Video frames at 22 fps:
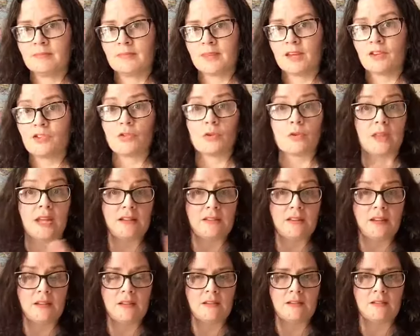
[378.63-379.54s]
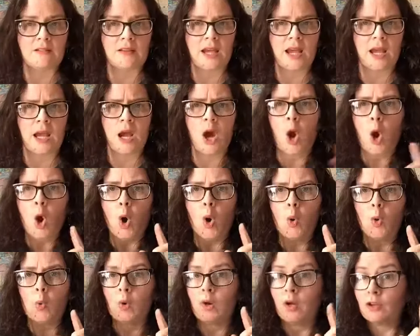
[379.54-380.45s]
So they didn't say,
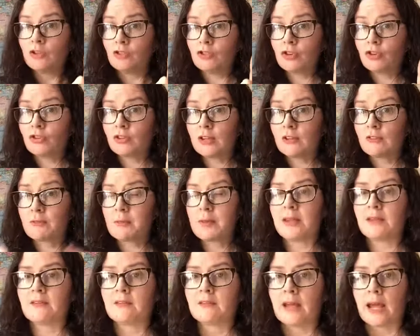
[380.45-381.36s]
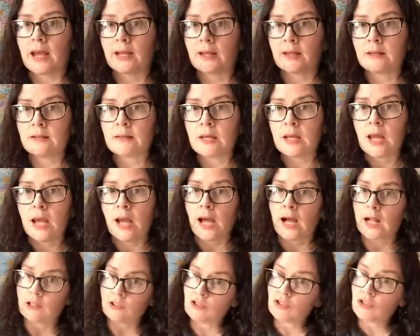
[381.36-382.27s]
just give me a second,
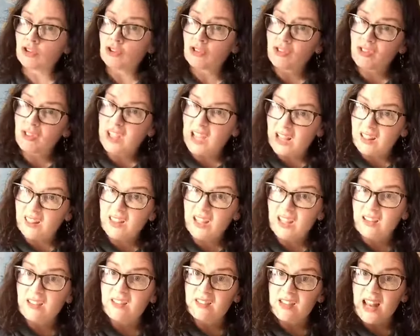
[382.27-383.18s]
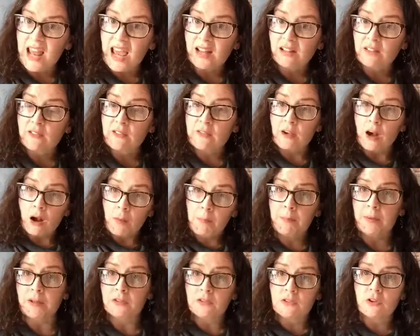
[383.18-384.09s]
I'll just get these nets
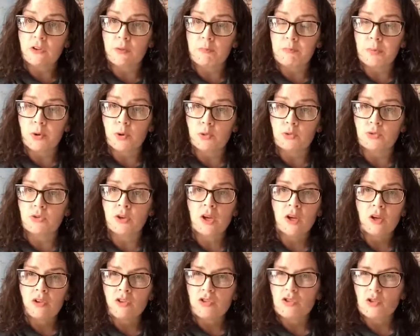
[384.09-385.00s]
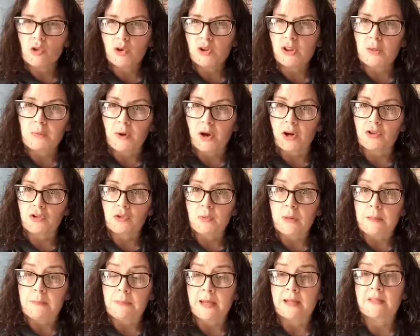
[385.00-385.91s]
up into the boat, sort them out a
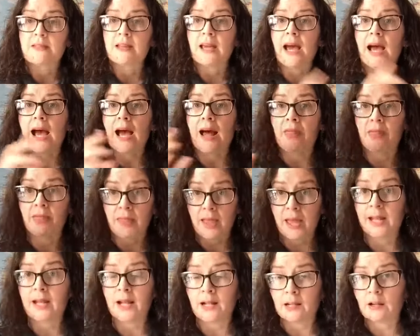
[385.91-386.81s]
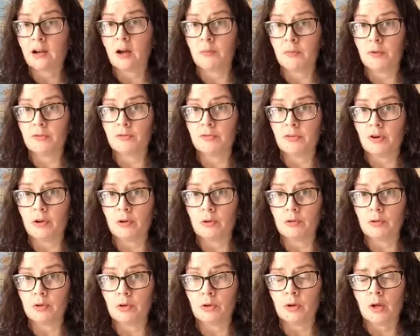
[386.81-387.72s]
wee bit, and then I'll come and follow
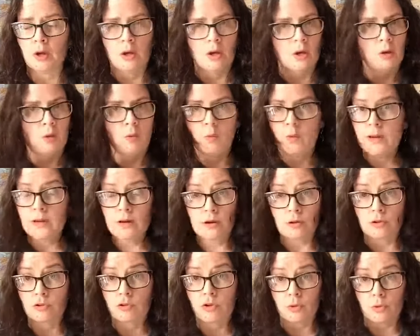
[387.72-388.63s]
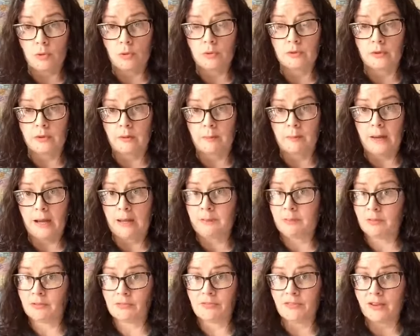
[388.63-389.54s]
you. We are told in the
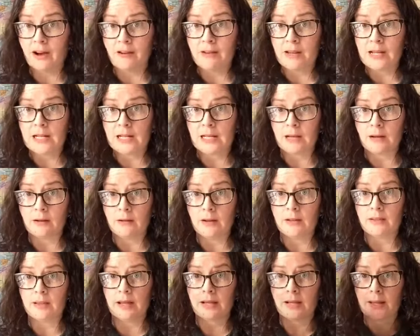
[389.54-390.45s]
Bible very clearly that